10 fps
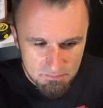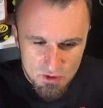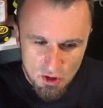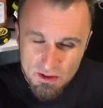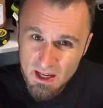
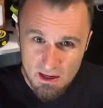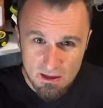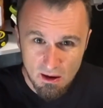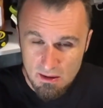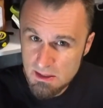your
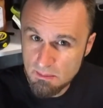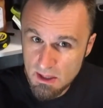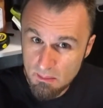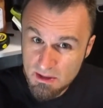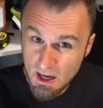ding-dong
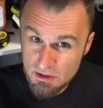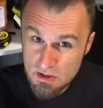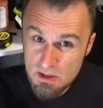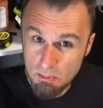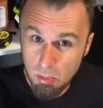sometimes
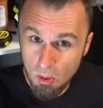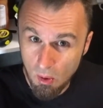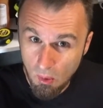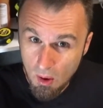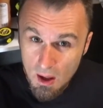touches the
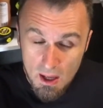bowl.